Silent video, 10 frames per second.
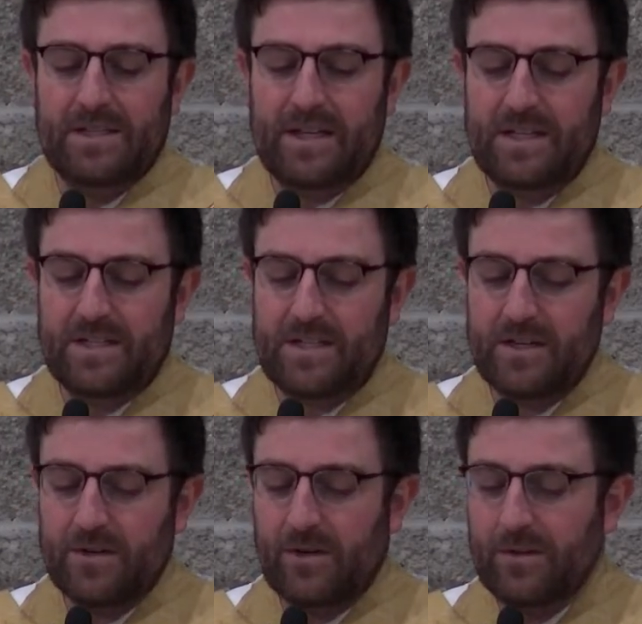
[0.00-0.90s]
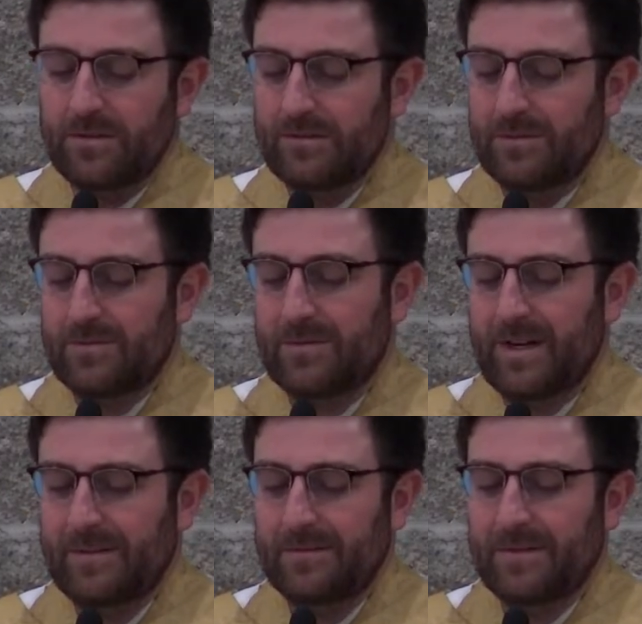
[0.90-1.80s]
St. Cyril
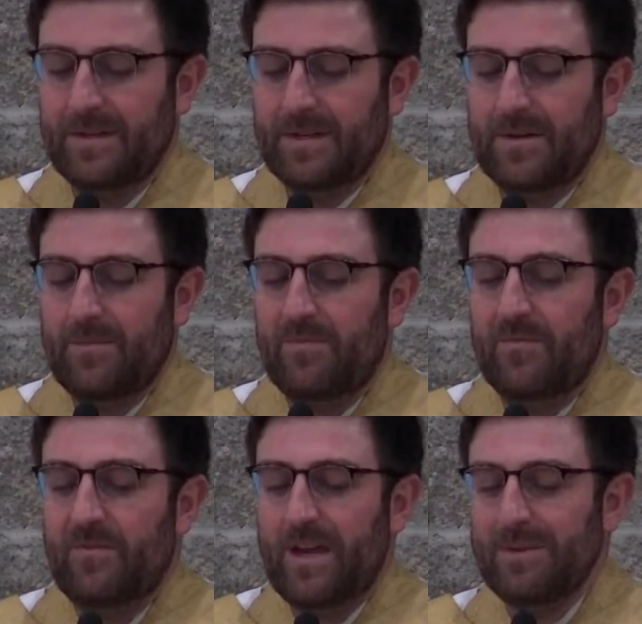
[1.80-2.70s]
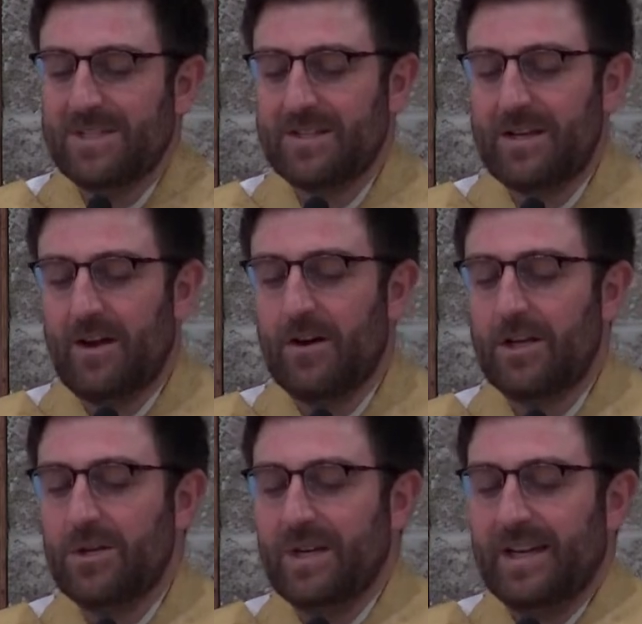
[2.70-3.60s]
famously
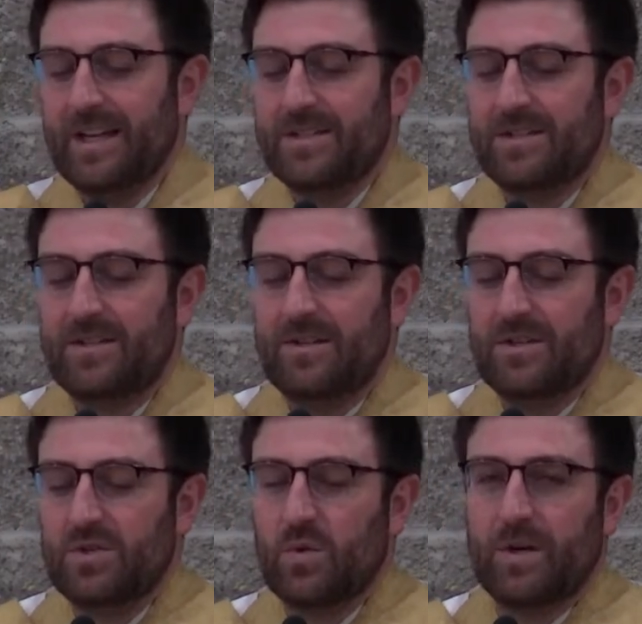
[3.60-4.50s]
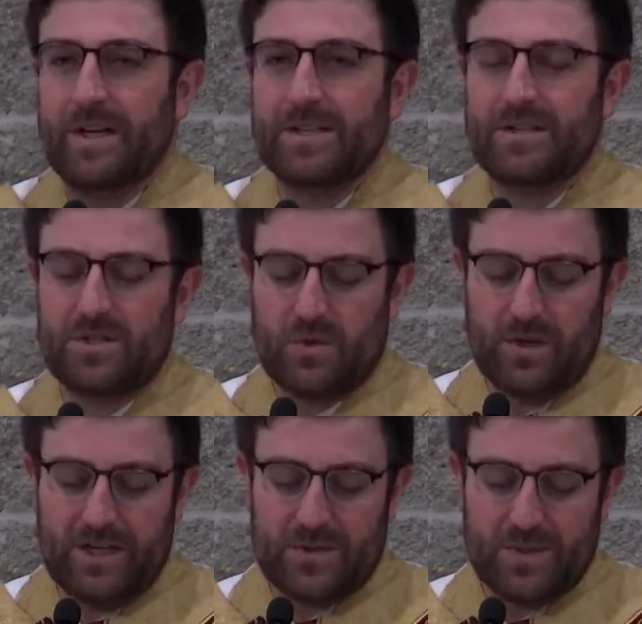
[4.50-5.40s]
argued against Nestorius.
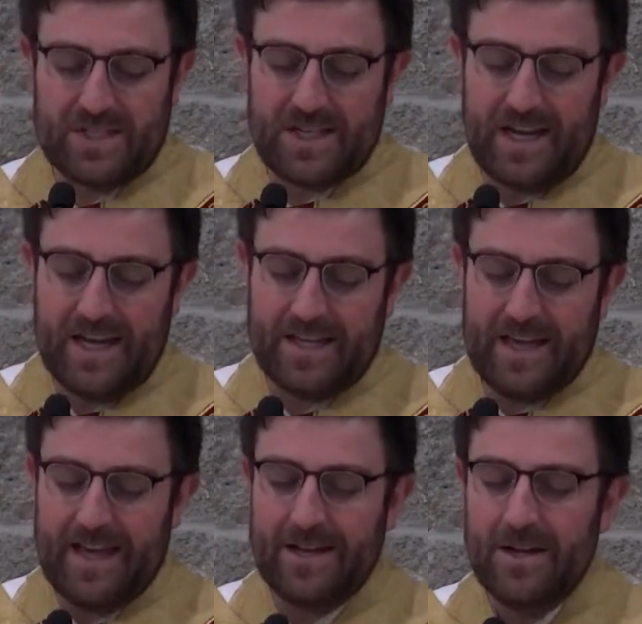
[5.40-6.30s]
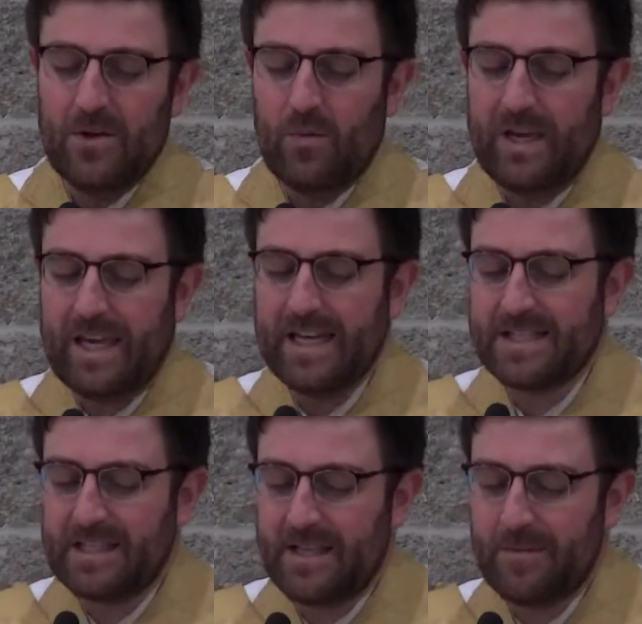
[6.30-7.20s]
Nestorius was saying that we
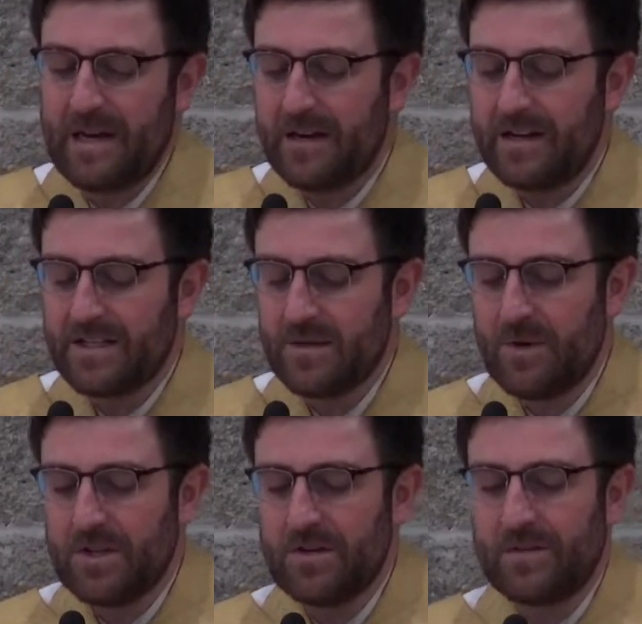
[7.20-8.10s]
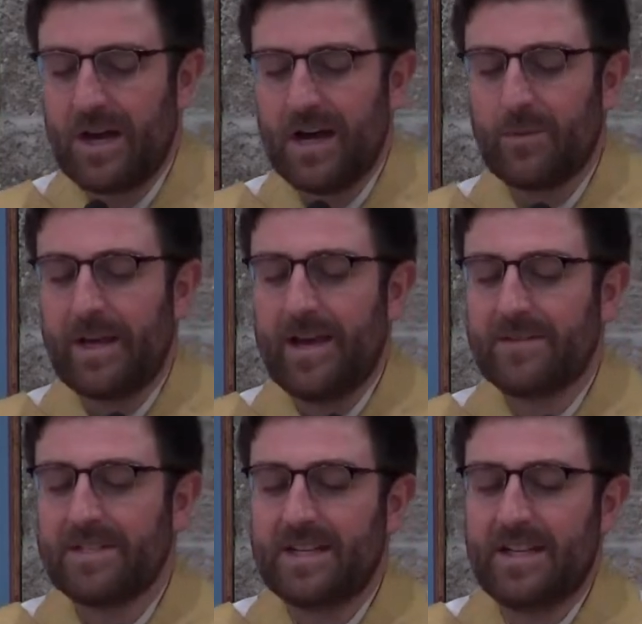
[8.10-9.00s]
can't say that Mary is the mother of God. We
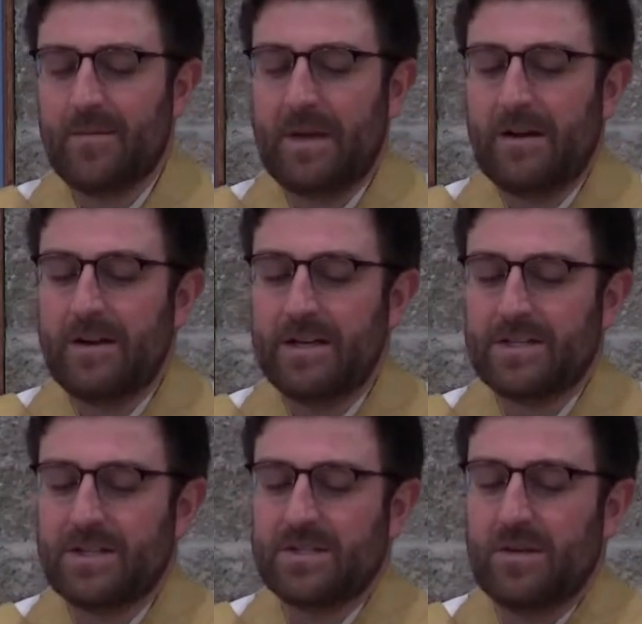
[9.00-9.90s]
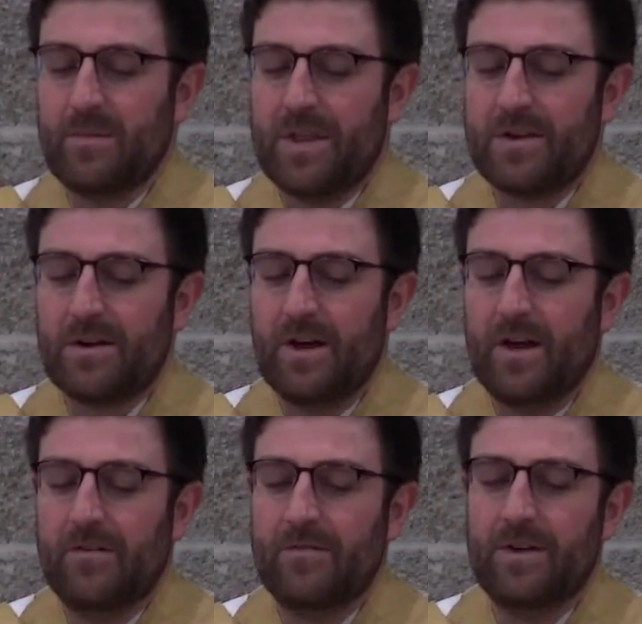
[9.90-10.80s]
have to say that Mary is just the mother
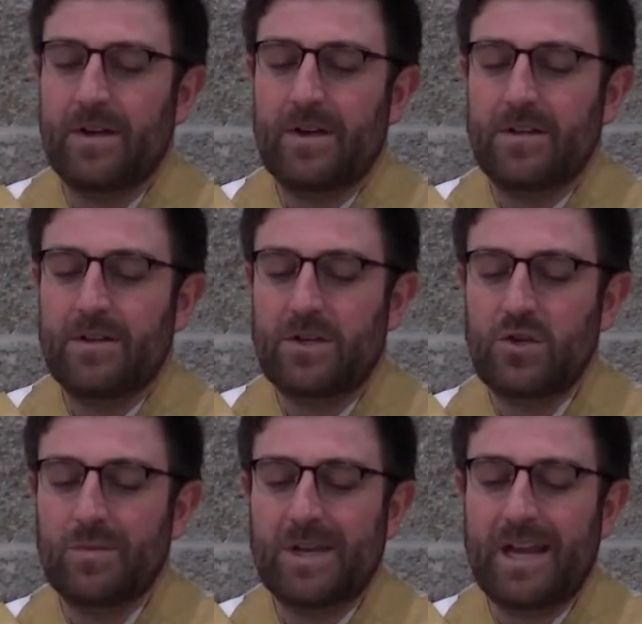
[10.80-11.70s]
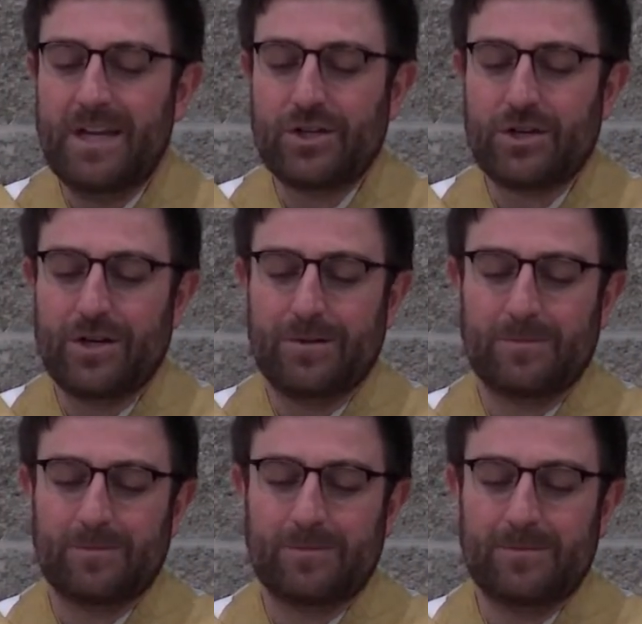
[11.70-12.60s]
of the human
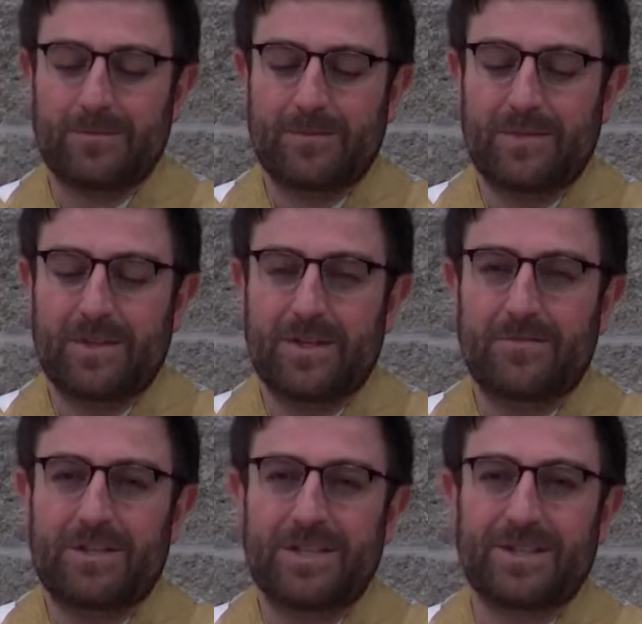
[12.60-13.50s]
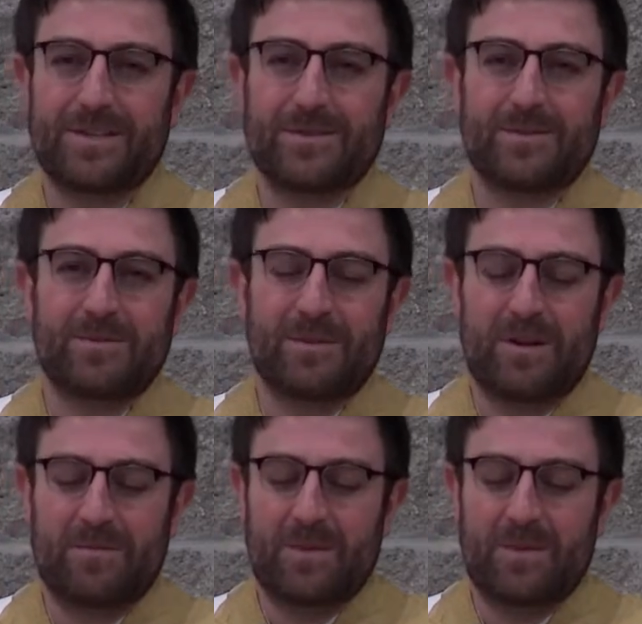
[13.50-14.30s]
nature of Jesus,